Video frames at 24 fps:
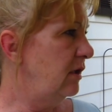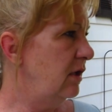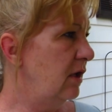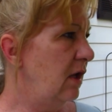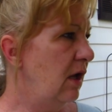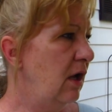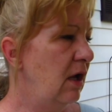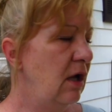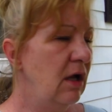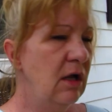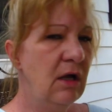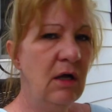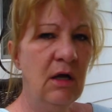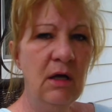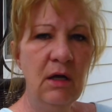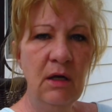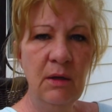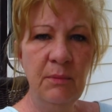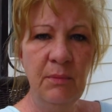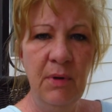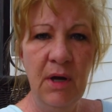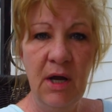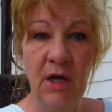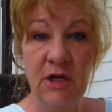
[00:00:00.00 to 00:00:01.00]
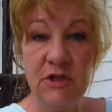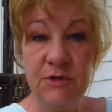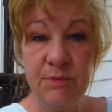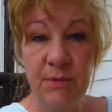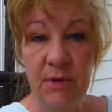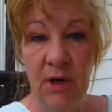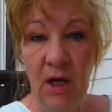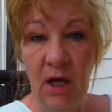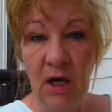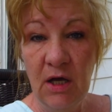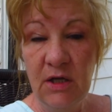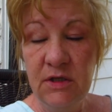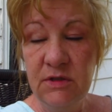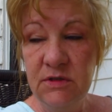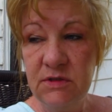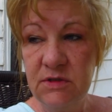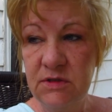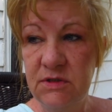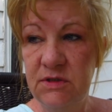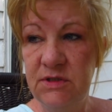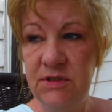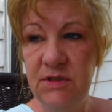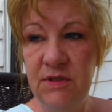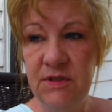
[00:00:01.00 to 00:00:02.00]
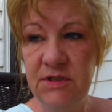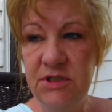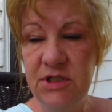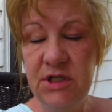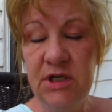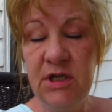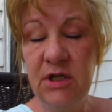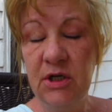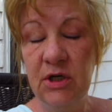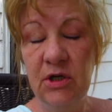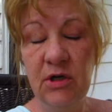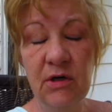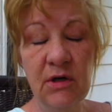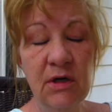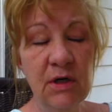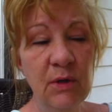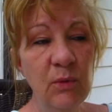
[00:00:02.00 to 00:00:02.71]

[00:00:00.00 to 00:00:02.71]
Uh, my husband hunts deer.